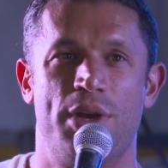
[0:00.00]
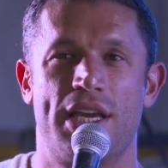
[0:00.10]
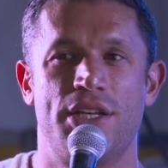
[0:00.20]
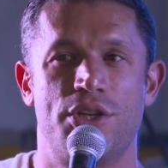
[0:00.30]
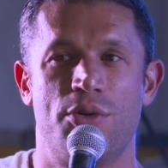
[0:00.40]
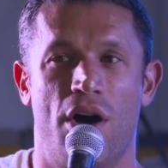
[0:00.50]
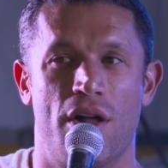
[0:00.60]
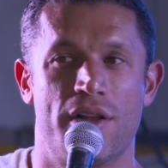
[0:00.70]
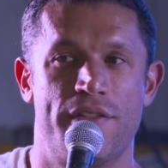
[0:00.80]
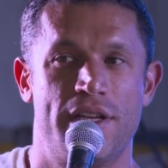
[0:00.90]
we can do
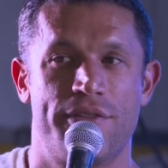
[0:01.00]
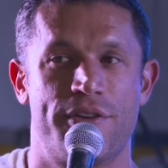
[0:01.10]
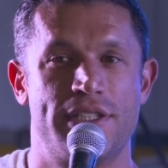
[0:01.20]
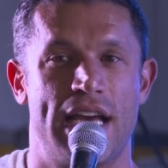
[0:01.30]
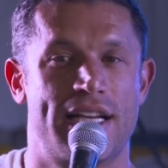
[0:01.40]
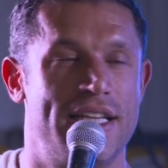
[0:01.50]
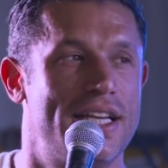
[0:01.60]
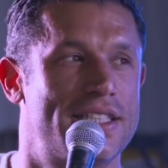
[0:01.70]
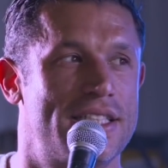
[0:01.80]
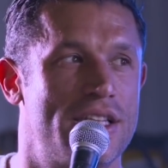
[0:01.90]
all of the different
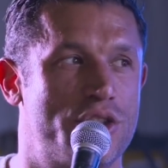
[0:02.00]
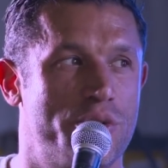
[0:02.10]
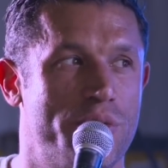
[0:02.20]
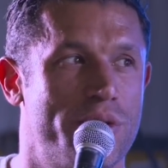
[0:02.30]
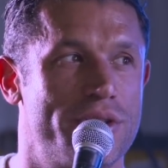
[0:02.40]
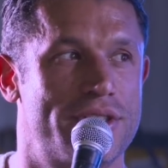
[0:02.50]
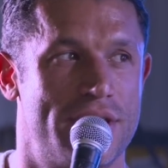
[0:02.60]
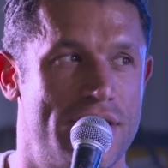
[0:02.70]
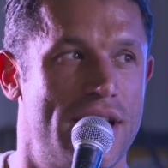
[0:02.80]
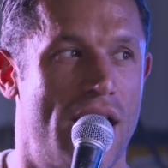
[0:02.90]
techniques and the tools,
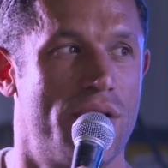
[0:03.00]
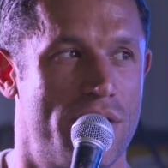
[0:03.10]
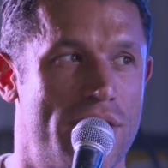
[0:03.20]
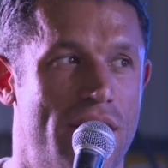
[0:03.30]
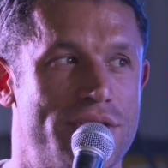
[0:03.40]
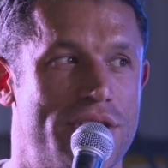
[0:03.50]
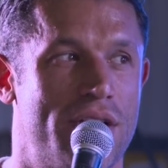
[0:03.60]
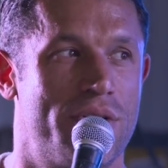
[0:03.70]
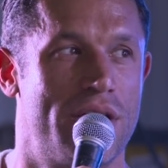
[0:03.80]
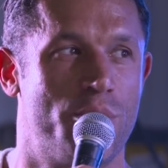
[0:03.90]
and that'll, that'll
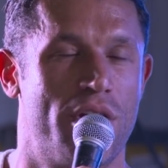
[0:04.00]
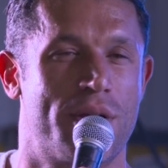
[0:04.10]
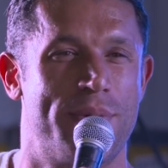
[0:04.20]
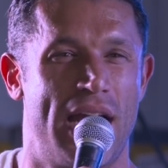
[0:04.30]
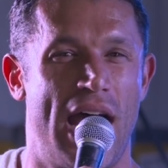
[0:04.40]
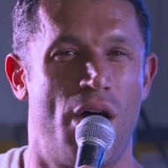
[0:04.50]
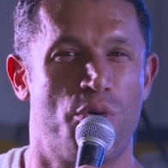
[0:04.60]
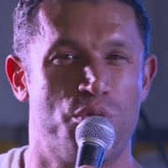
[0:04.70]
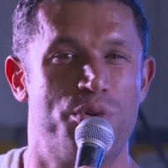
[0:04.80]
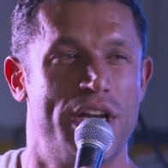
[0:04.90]
generally work, but how
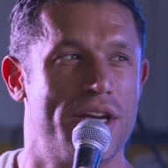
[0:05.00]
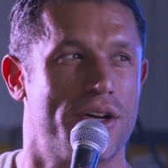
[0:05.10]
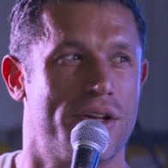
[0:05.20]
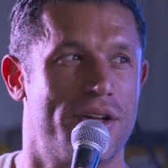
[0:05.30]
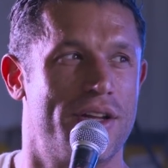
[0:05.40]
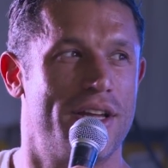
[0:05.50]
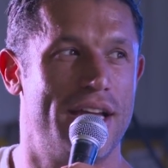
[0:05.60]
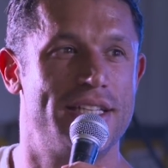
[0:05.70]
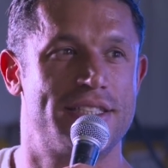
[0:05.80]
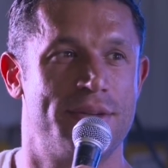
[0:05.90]
real
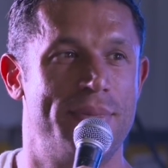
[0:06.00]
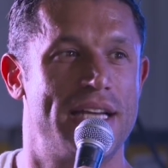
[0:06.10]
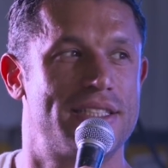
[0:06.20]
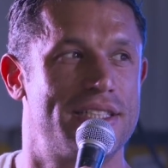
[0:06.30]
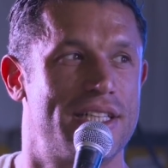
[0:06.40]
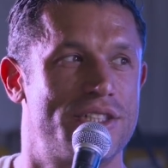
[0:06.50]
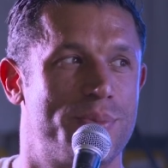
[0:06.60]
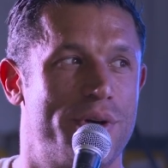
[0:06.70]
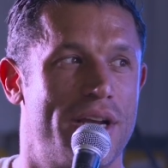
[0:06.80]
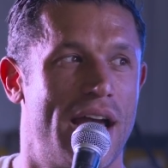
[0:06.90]
is the message that you're
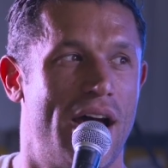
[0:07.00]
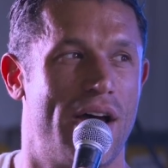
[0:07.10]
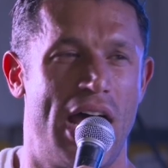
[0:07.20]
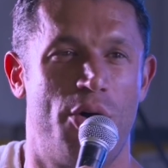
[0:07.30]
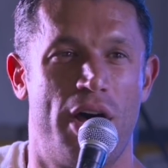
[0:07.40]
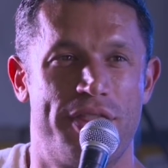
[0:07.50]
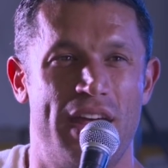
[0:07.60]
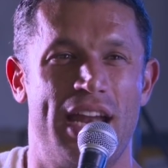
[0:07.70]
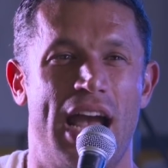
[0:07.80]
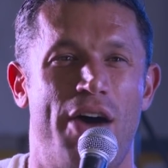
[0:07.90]
putting out? How
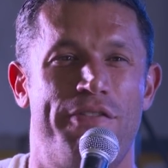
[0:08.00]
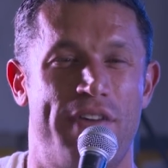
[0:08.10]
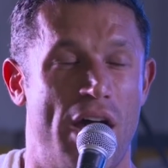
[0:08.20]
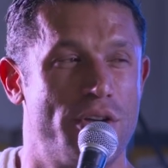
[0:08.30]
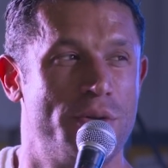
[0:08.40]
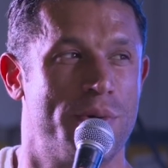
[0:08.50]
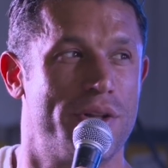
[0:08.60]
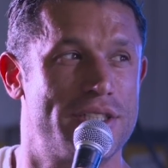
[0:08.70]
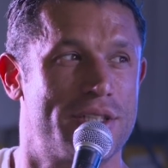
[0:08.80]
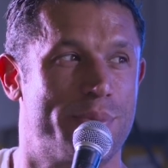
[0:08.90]
authentic, how
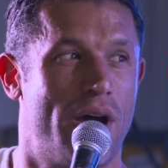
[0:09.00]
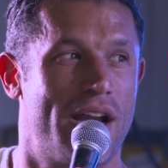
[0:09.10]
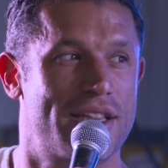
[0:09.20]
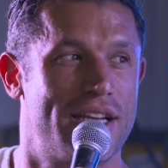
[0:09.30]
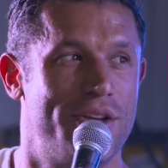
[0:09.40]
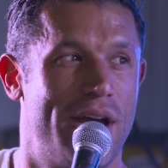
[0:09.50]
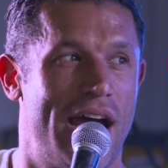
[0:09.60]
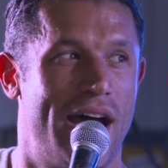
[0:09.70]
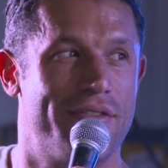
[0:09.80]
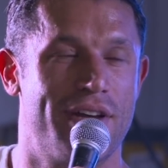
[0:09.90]
valuable is the product that you
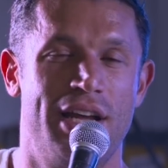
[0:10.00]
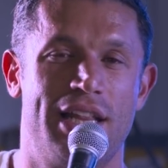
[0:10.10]
have?